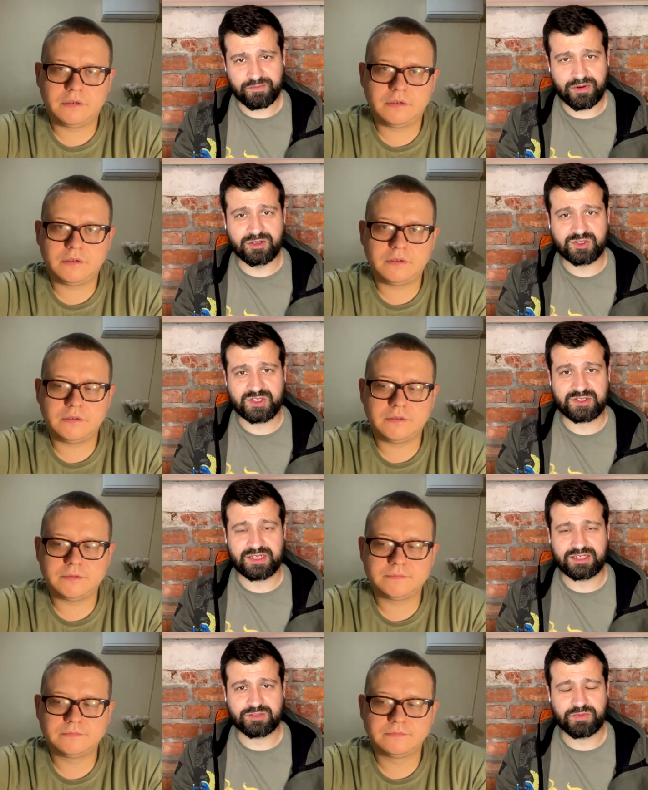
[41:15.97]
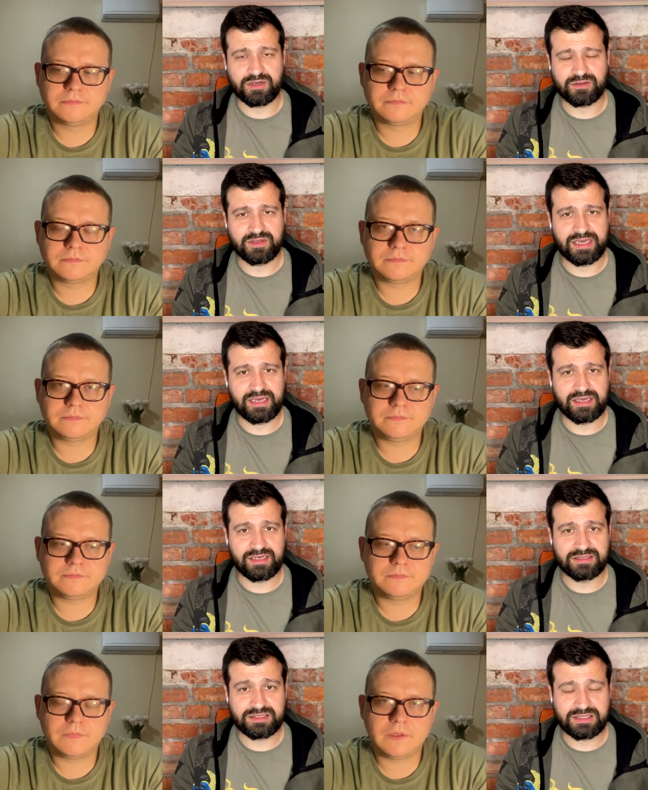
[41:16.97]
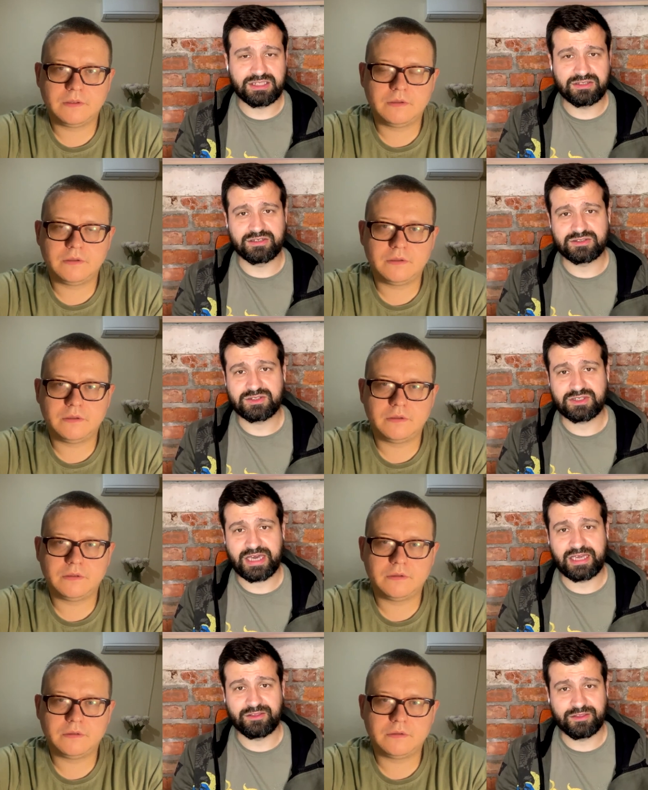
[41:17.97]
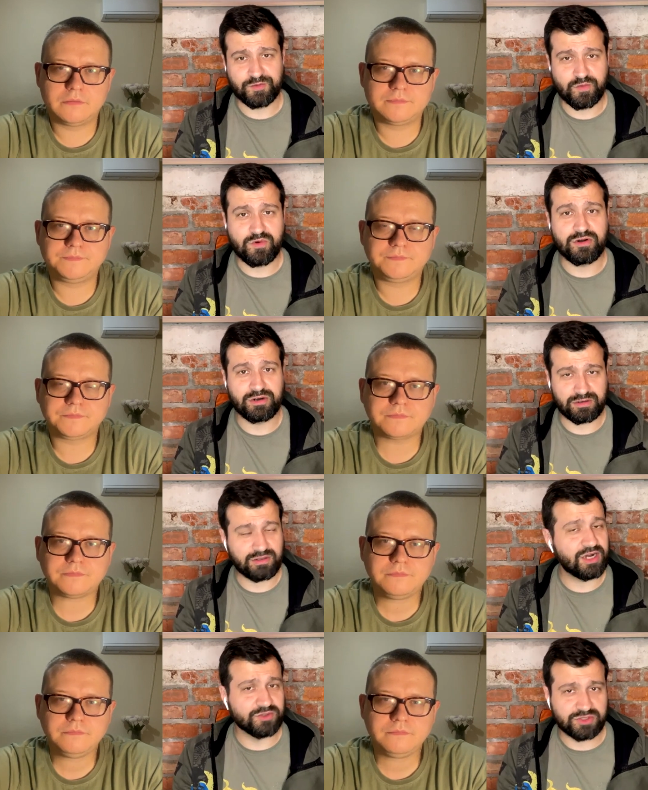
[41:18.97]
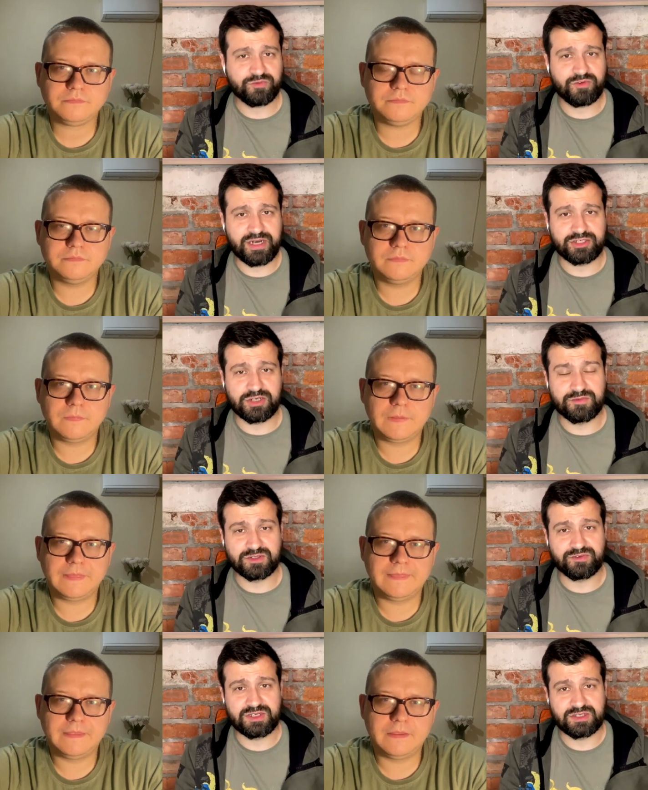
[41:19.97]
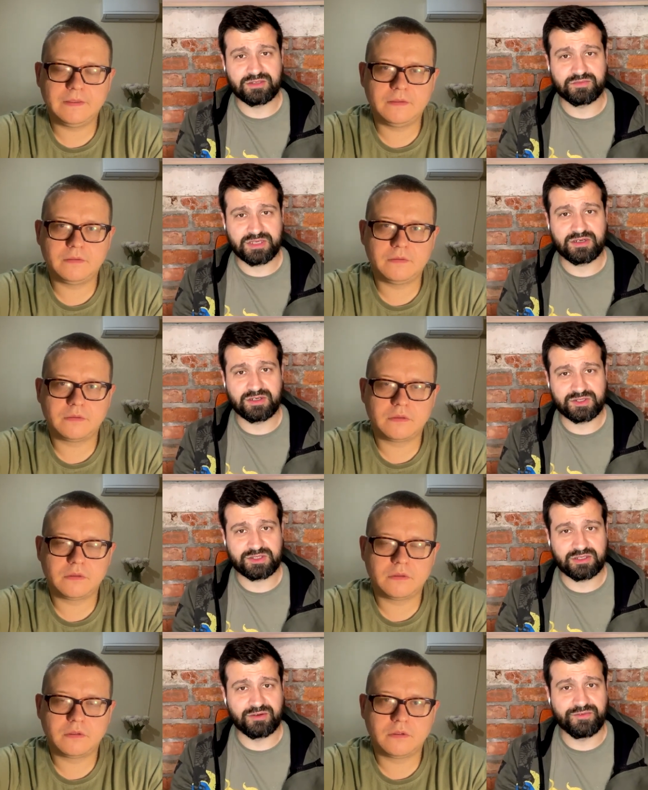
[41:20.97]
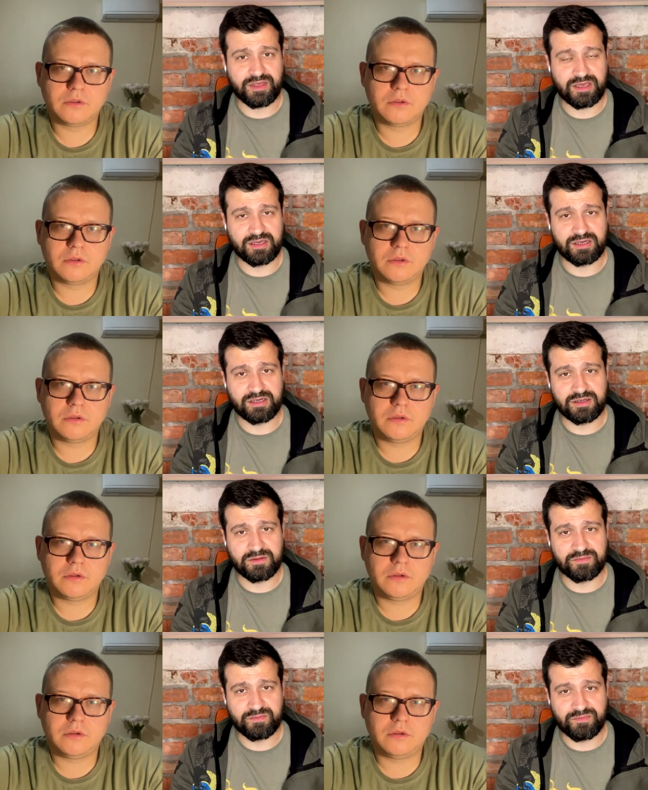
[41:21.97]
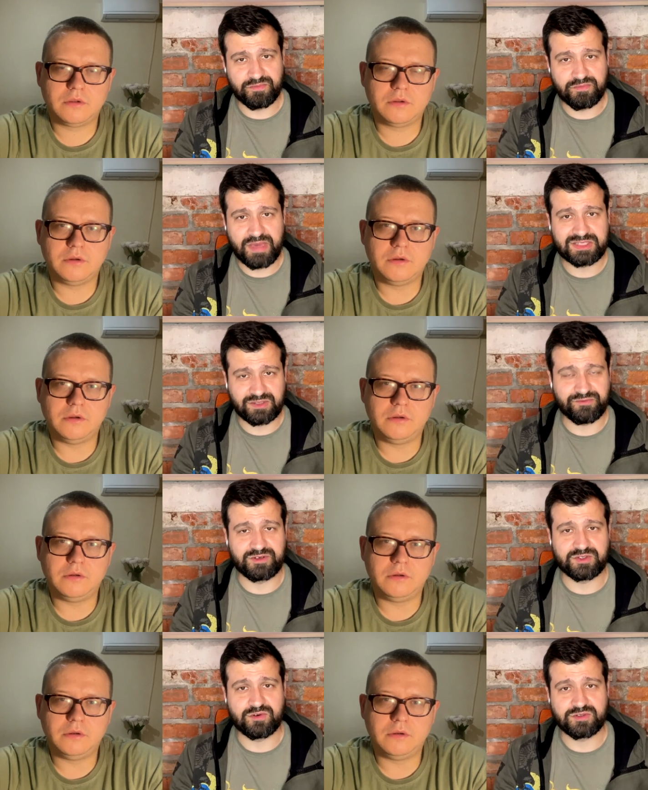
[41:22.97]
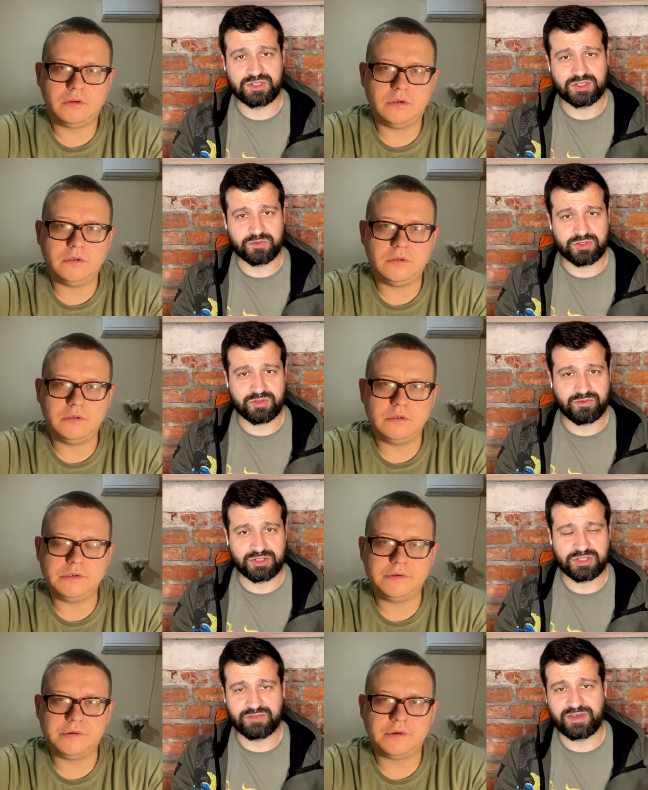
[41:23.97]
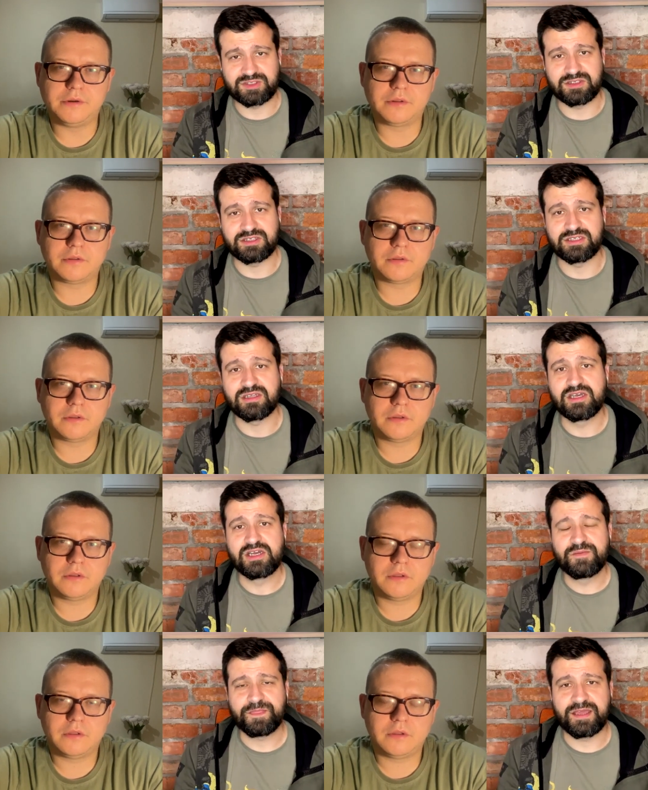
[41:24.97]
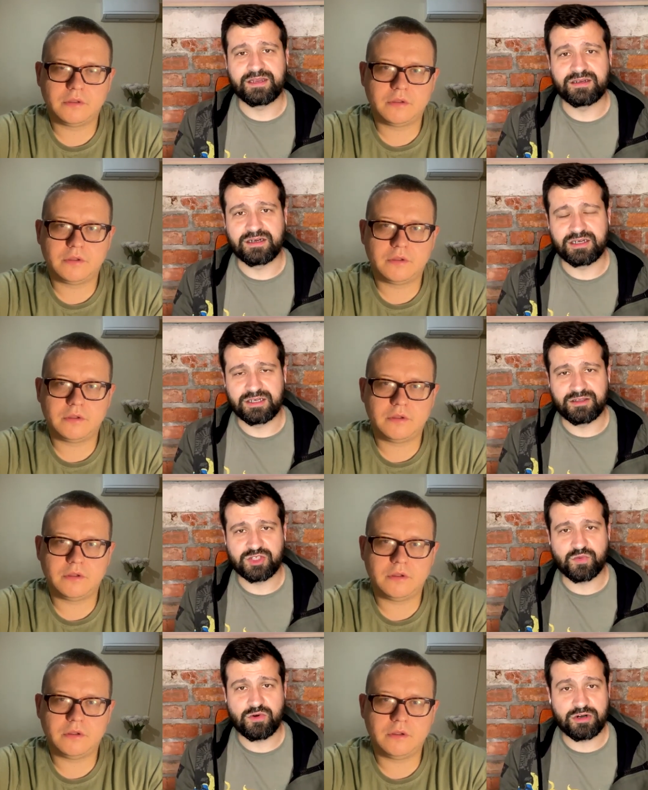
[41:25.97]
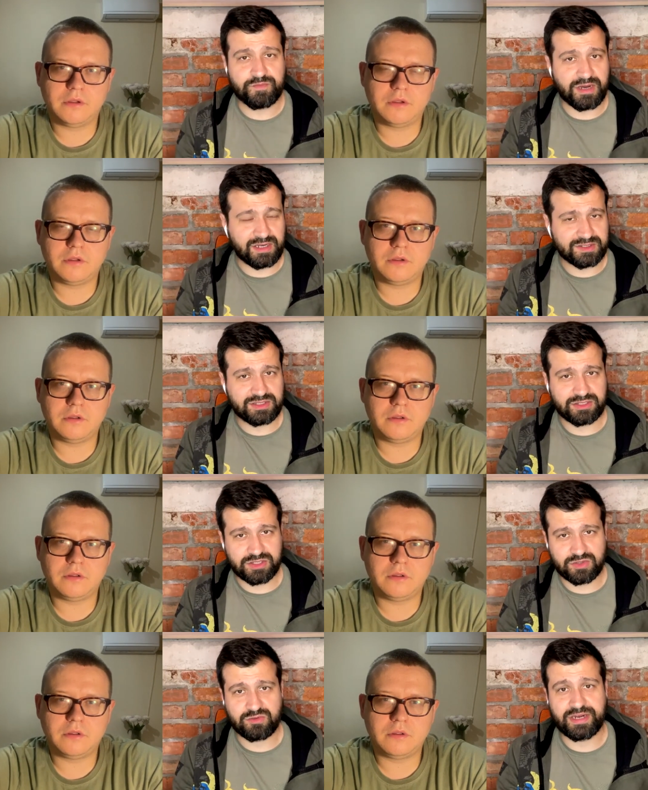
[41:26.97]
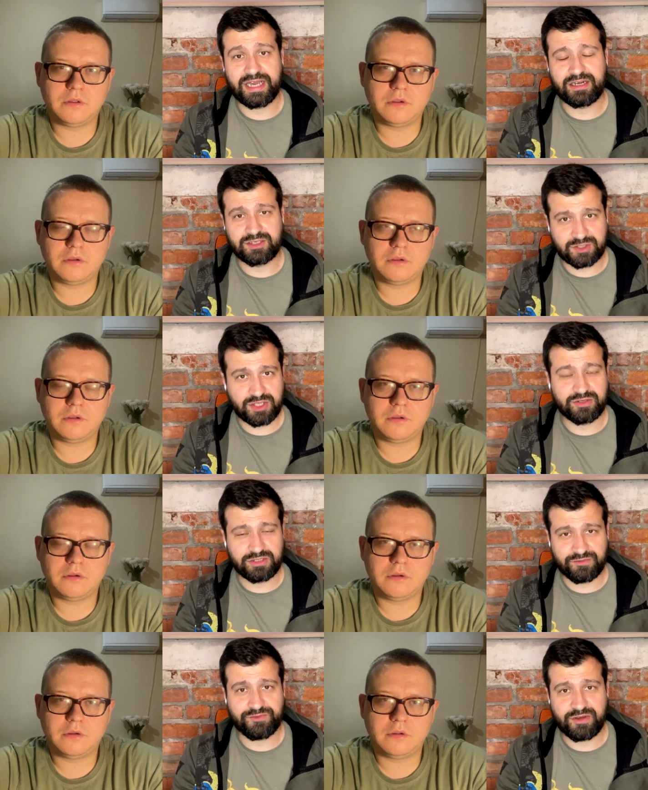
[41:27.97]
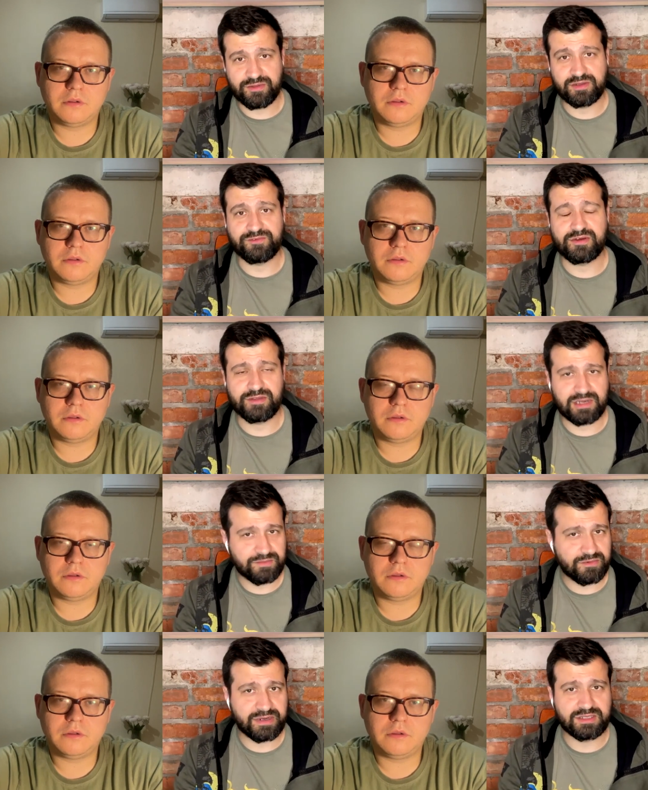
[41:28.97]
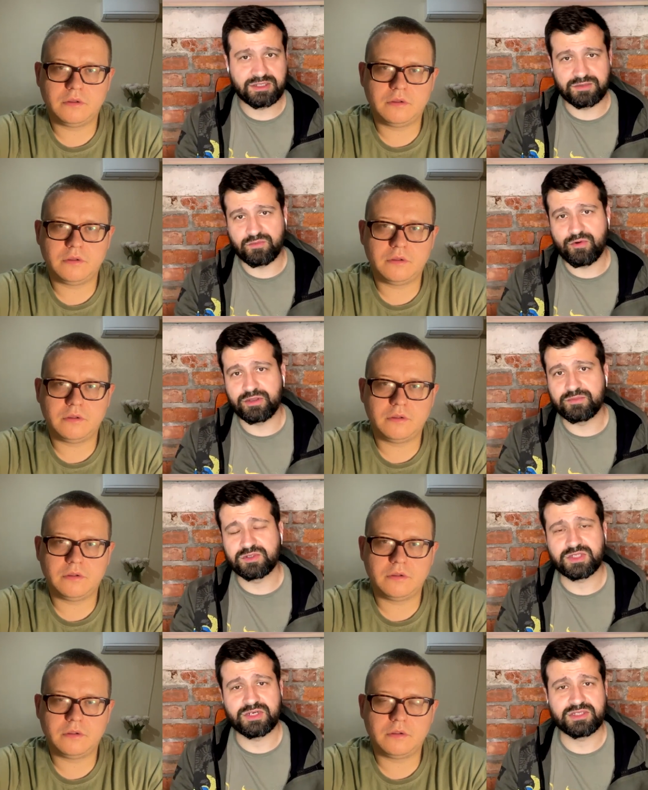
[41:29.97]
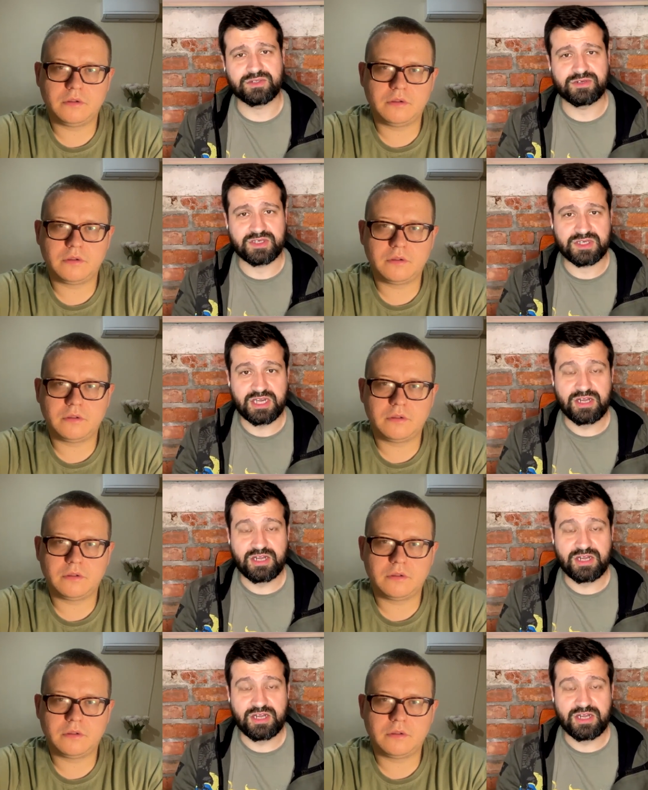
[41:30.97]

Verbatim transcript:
Speaker 1: brought success, but they did not end the war out of quite obvious reason because of the um, massive resources which Russia invested in in uh, in this war. But Ukraine is going further and further, liberating more and more territories,